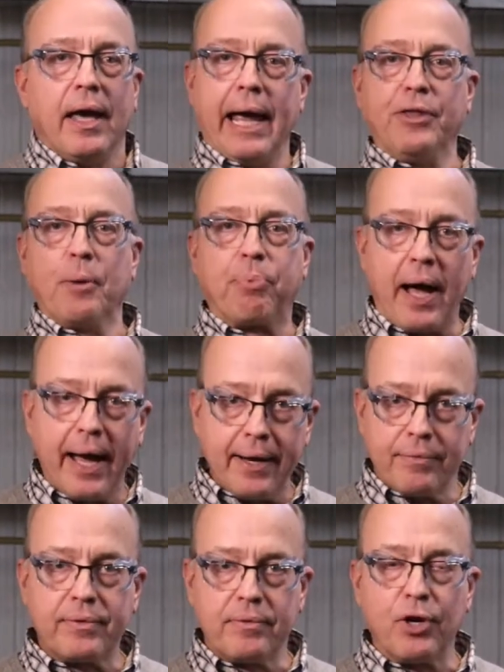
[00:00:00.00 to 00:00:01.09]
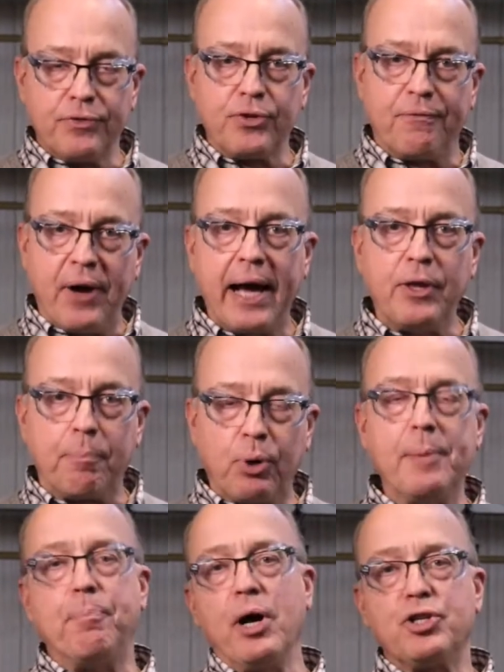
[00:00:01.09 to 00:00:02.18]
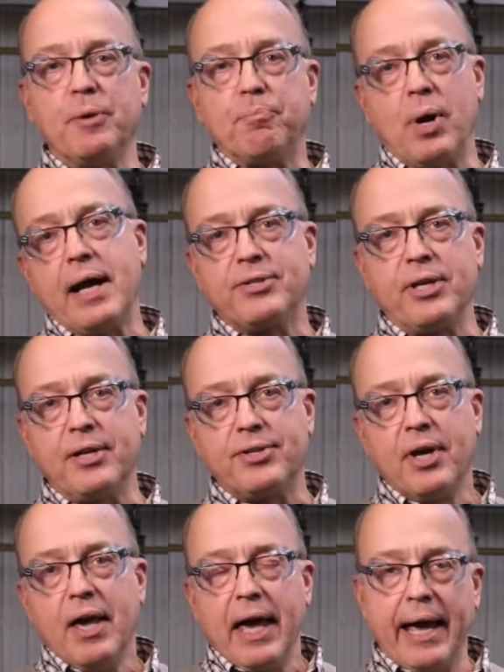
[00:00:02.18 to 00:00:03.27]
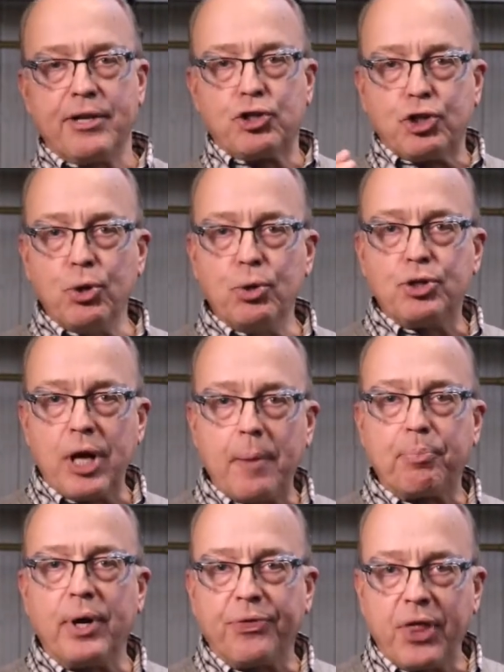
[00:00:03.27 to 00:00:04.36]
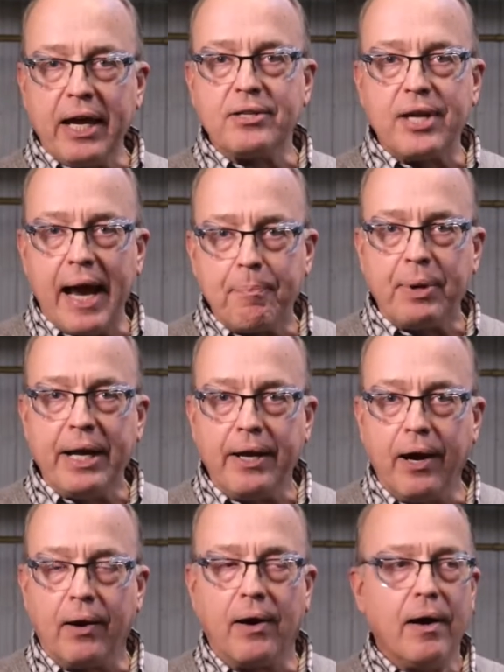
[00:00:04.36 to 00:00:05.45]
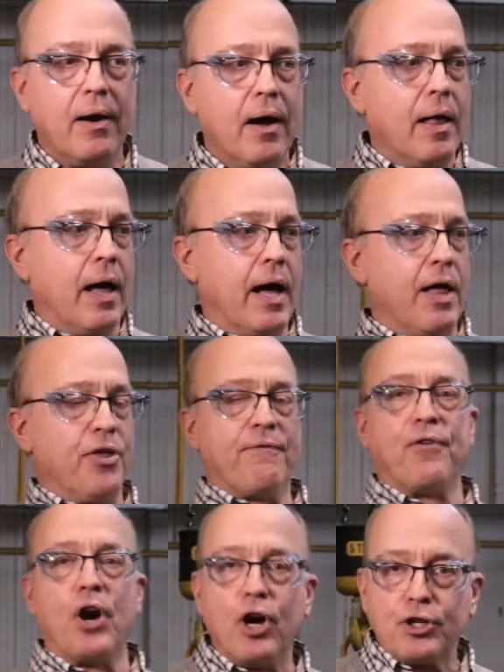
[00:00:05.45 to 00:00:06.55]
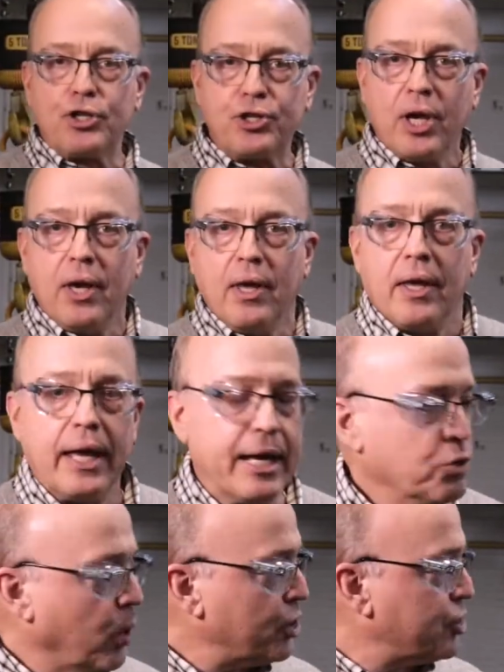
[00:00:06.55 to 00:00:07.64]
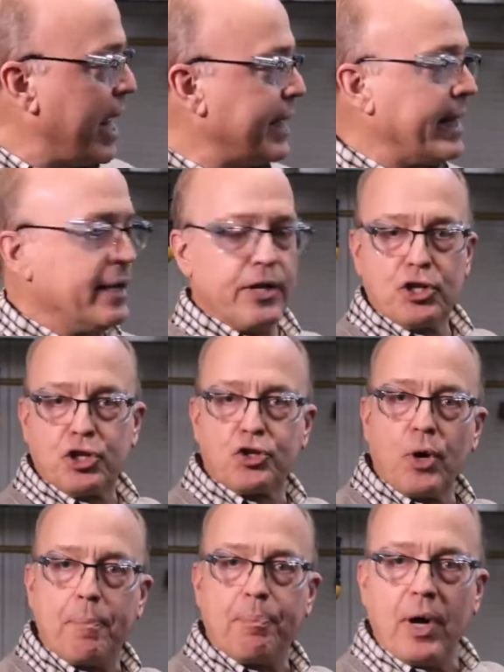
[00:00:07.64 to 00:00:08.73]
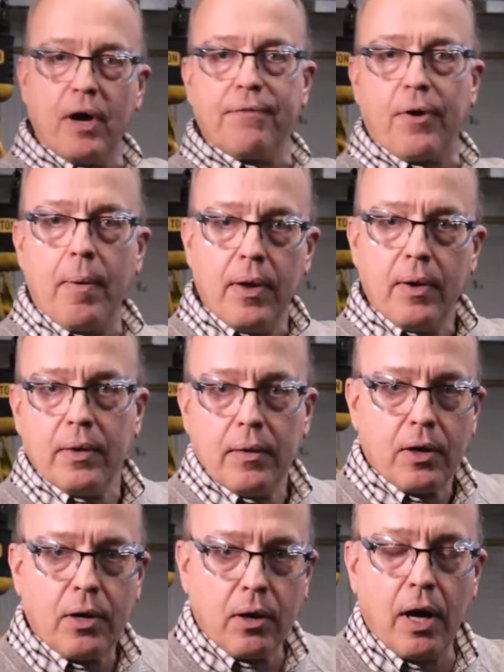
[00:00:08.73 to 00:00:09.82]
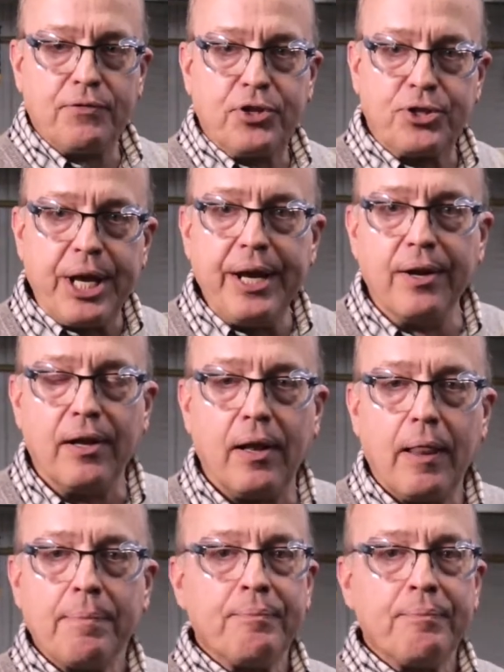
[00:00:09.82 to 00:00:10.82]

And the, I de- define the pre-punching process as two separate things happening here. Uh, the first is we're taking the strip of, of steel